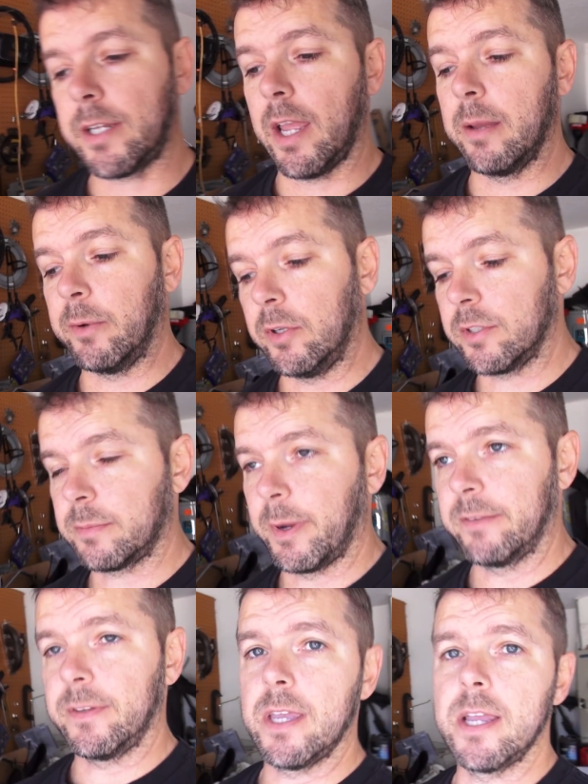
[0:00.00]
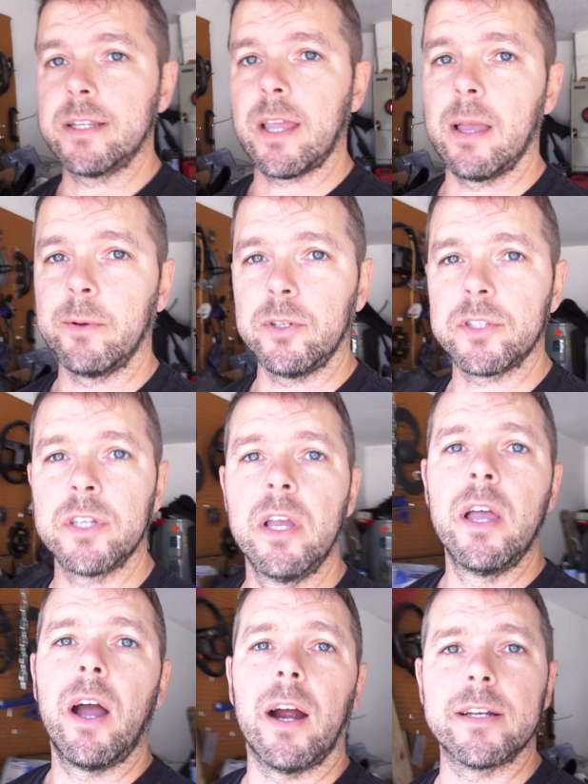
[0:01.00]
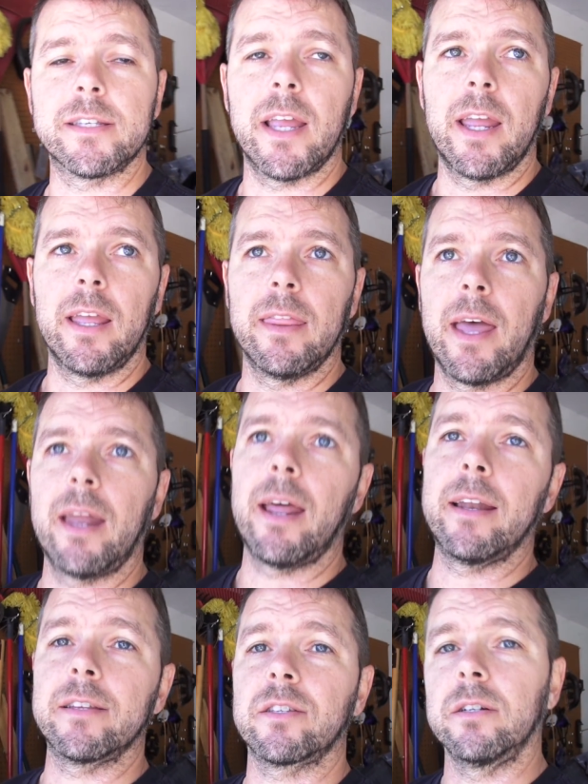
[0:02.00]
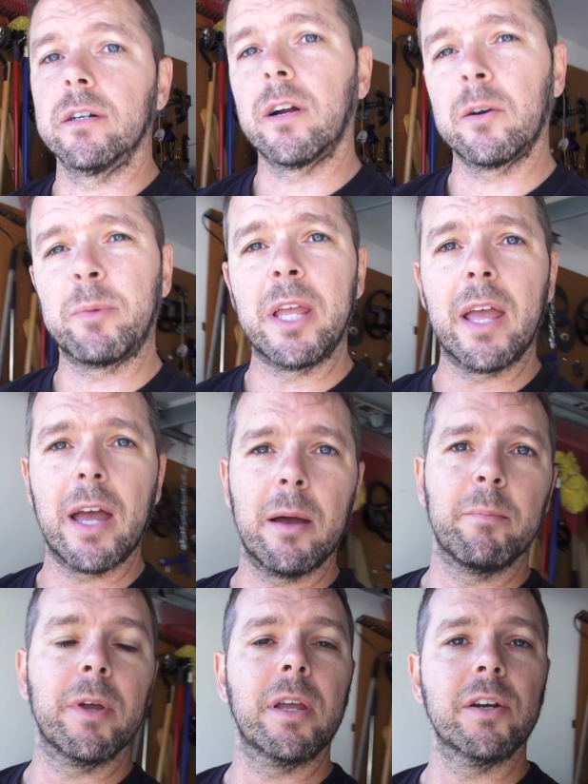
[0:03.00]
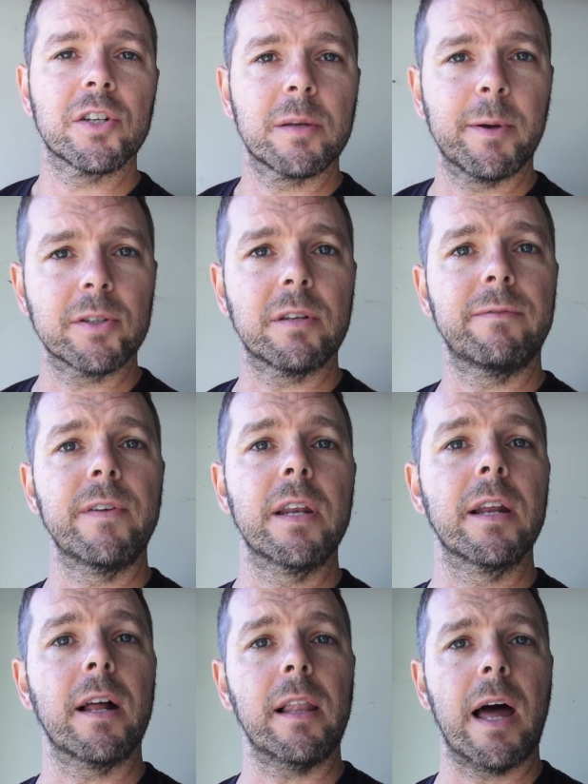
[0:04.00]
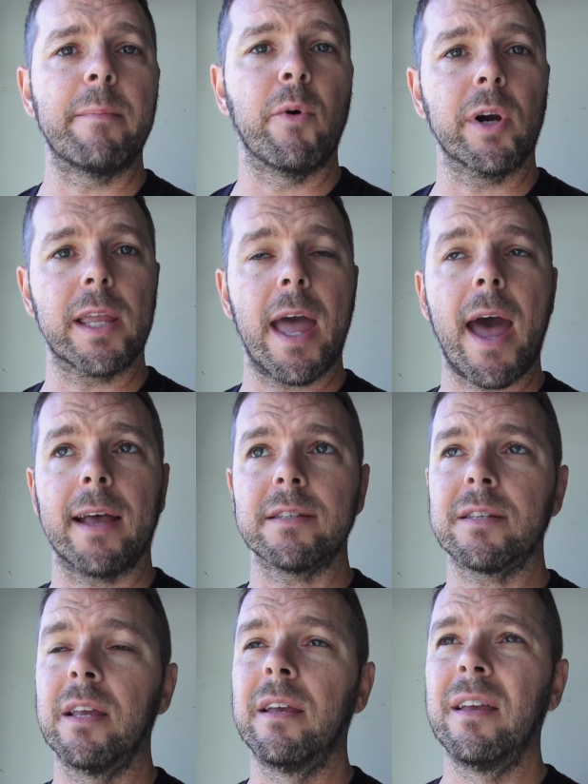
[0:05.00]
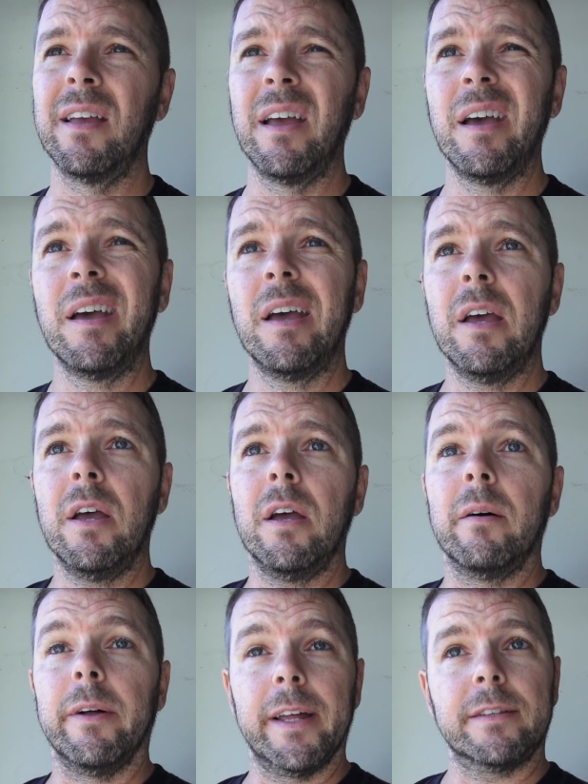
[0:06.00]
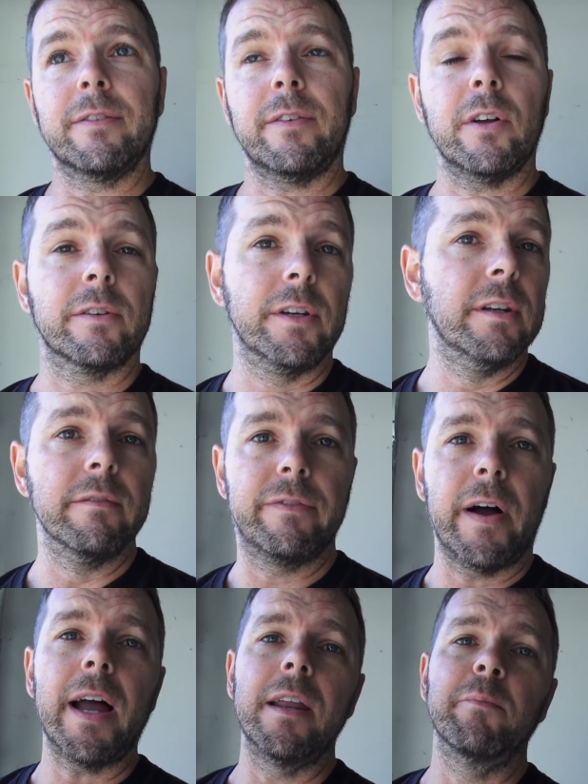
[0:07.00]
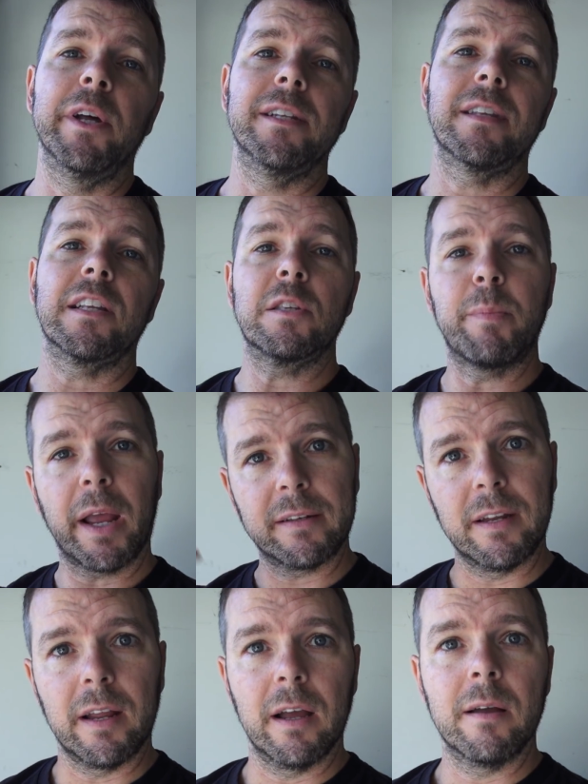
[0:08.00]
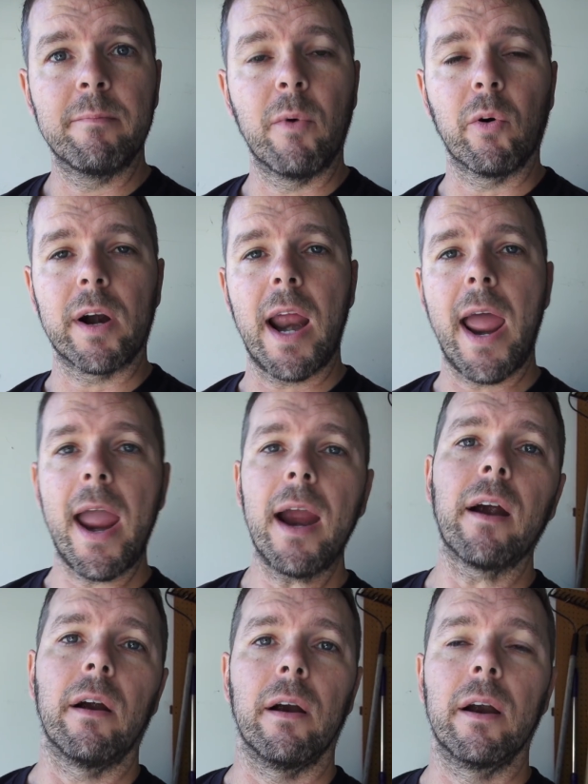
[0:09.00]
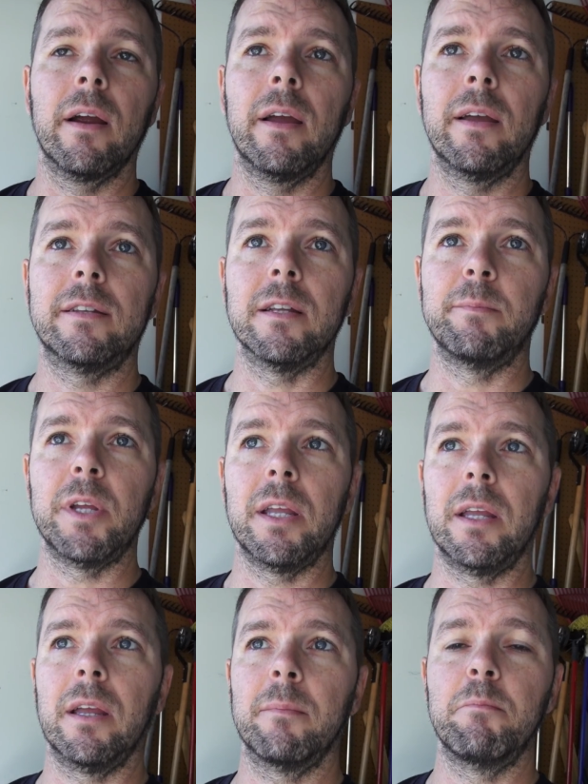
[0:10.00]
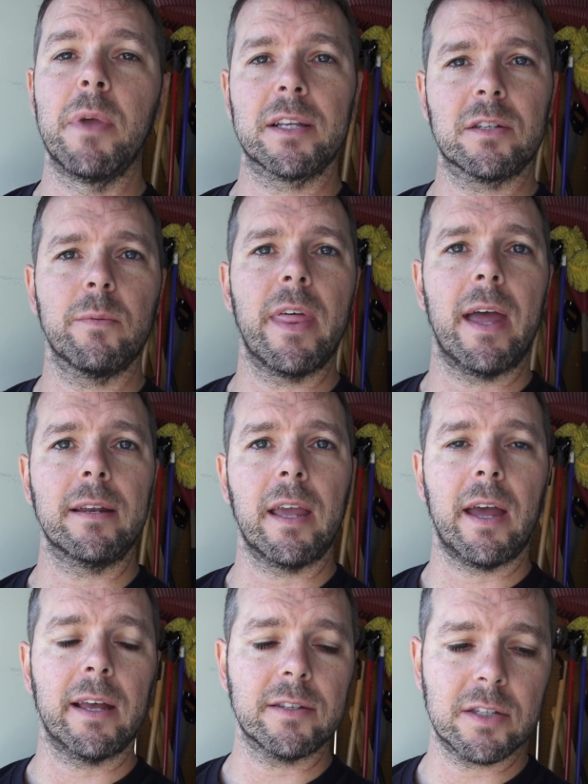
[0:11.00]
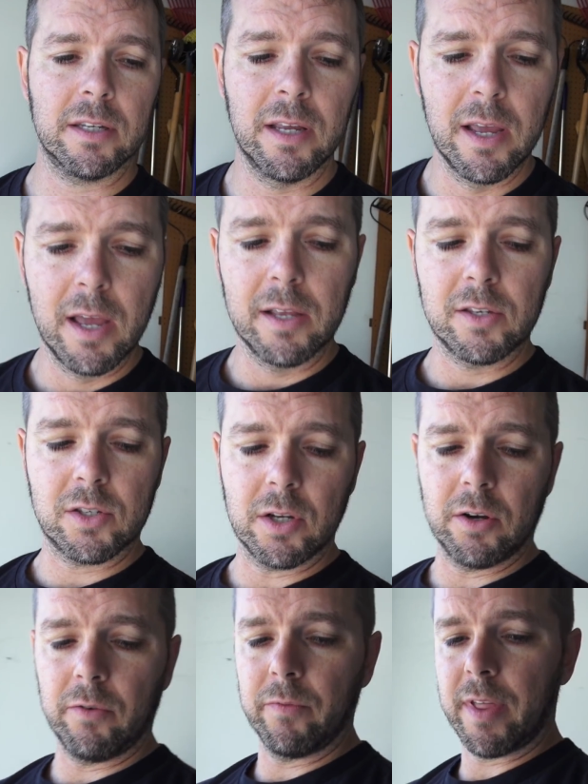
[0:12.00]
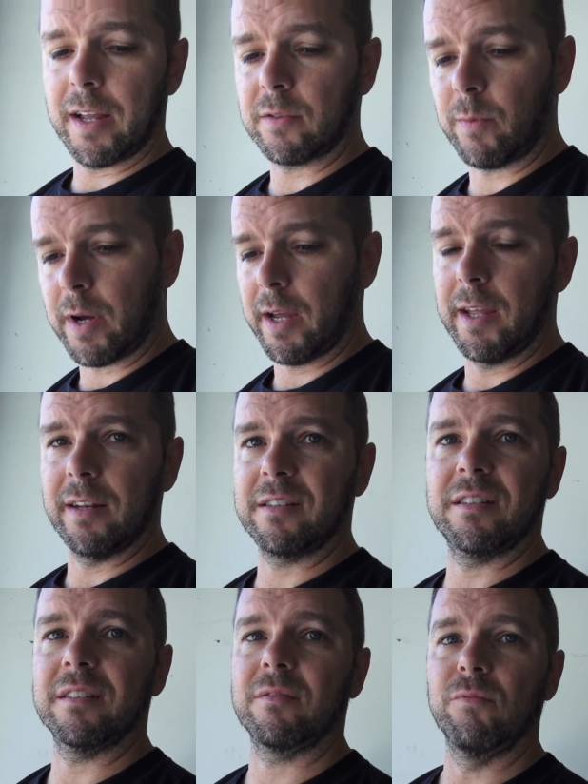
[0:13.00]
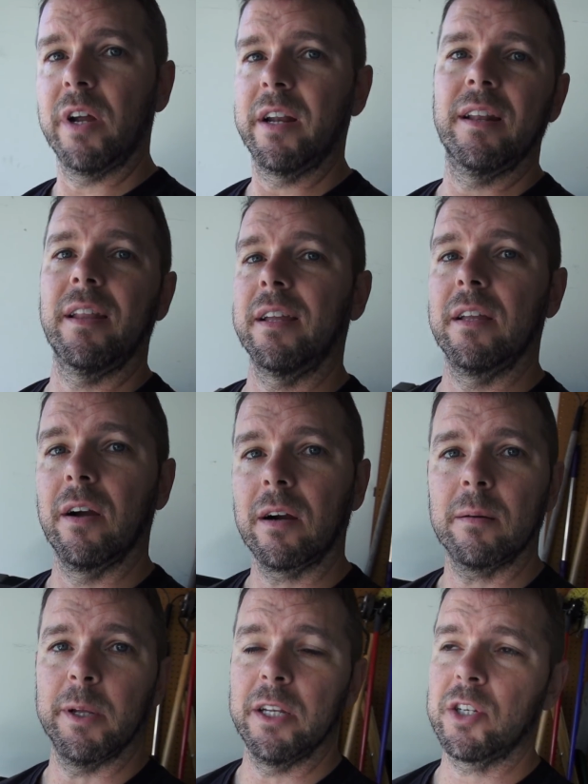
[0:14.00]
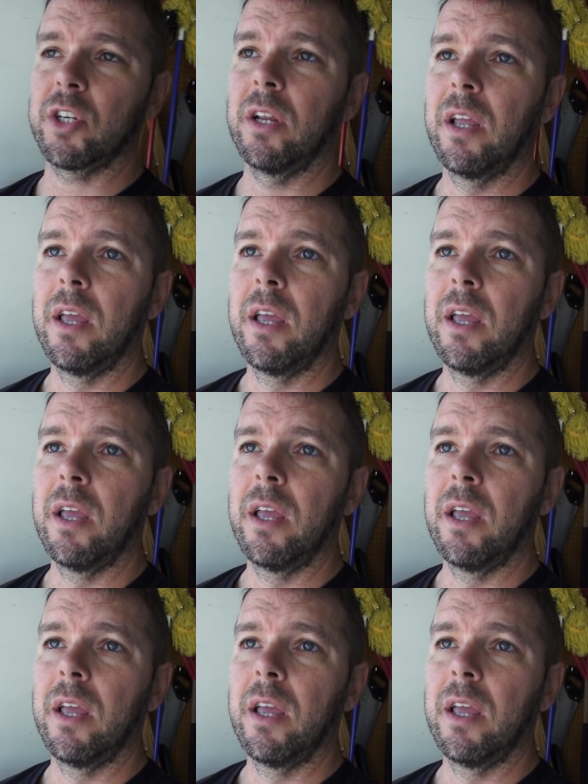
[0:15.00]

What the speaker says: tables, my VE tables, are saying that at a certain RPM, you're supposed to feed it a lot more gas. Well, that's all good and fine, but it's expecting more air to be mixed with that gas, so that's why it's just running like garbage.